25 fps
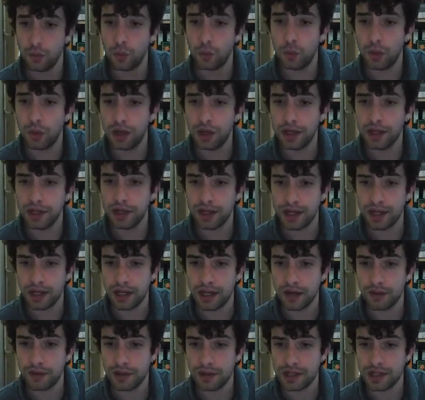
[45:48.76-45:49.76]
What
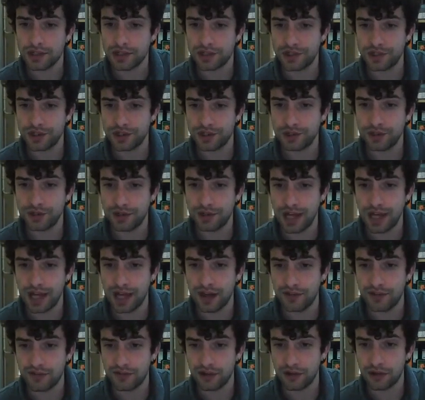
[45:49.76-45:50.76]
areas do you
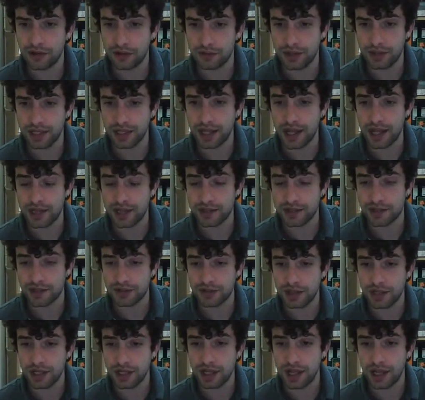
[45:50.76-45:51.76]
have on Greek
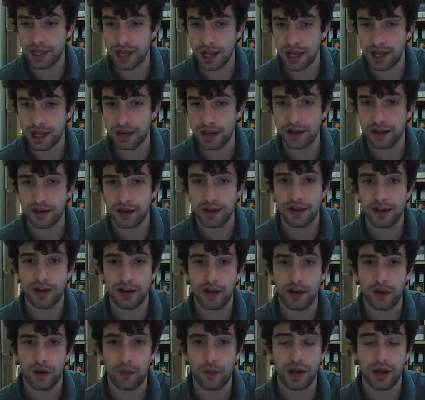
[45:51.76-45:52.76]
Ancestry, and
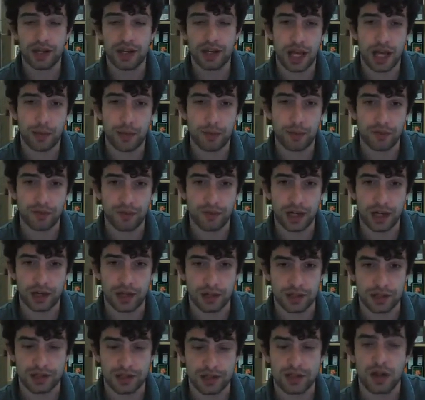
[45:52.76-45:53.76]
what type of
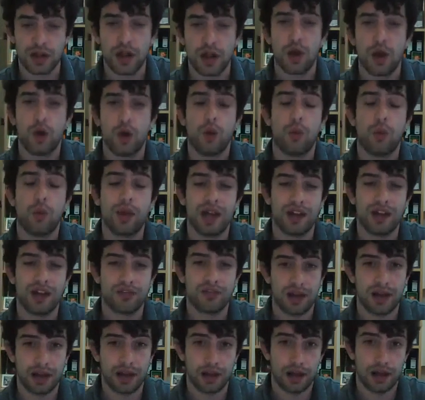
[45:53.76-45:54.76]
records? We
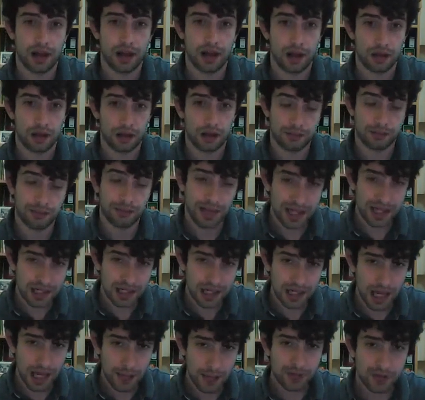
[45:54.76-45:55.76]
have many
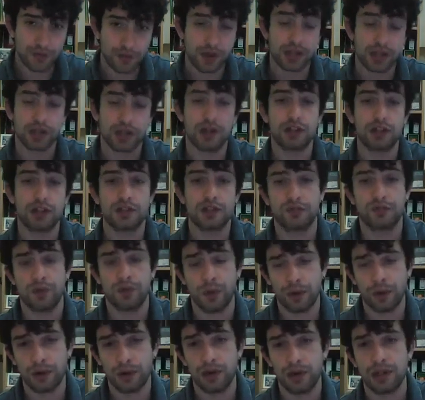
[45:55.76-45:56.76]
types of records:
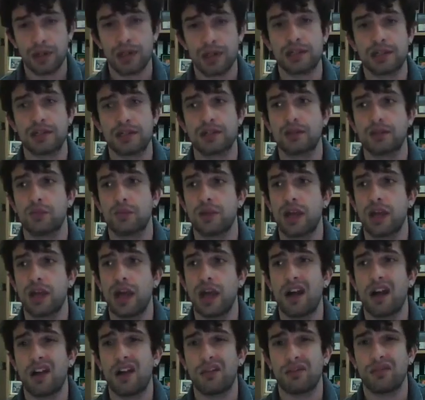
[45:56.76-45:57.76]
voter lists, we
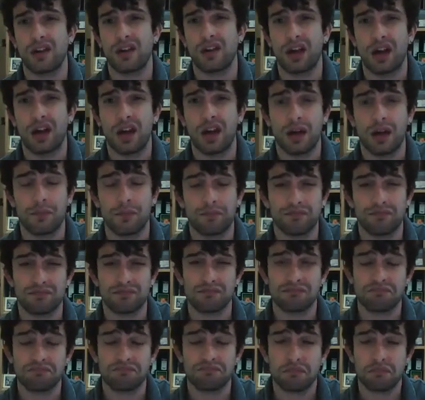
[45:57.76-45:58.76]
have
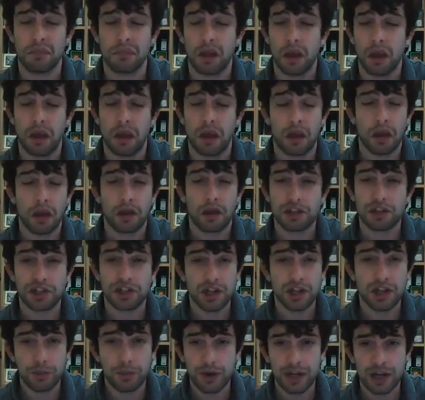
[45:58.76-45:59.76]

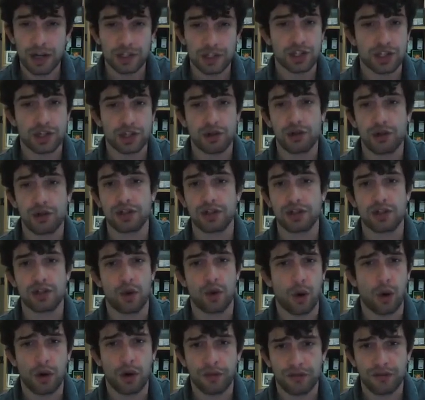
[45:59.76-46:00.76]
ship registers,
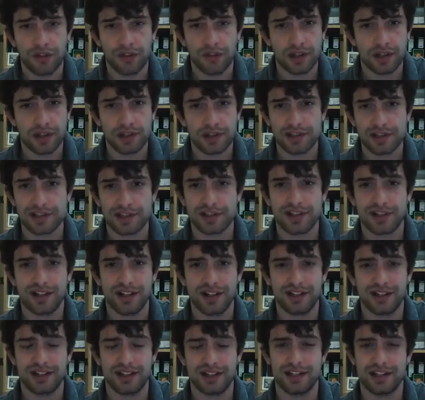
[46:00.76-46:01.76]
orphans
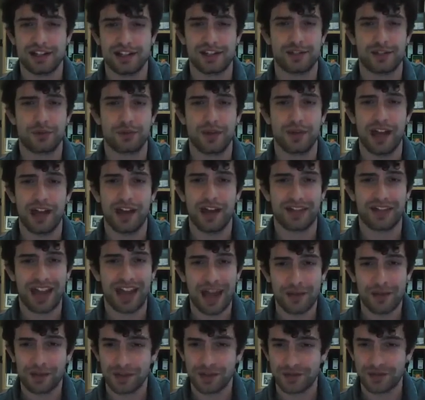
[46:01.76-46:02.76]
lists, we have
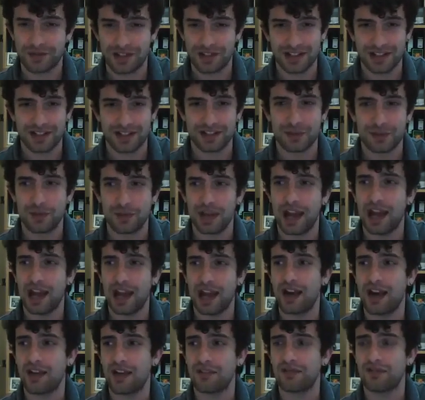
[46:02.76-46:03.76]
captives lists, we
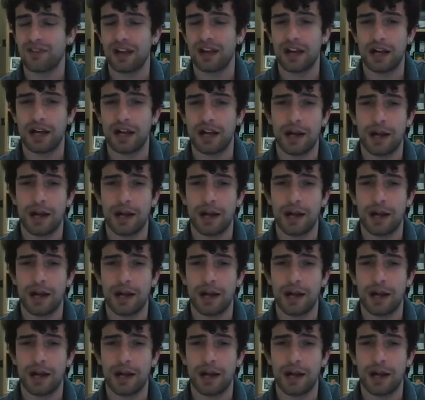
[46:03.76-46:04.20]
have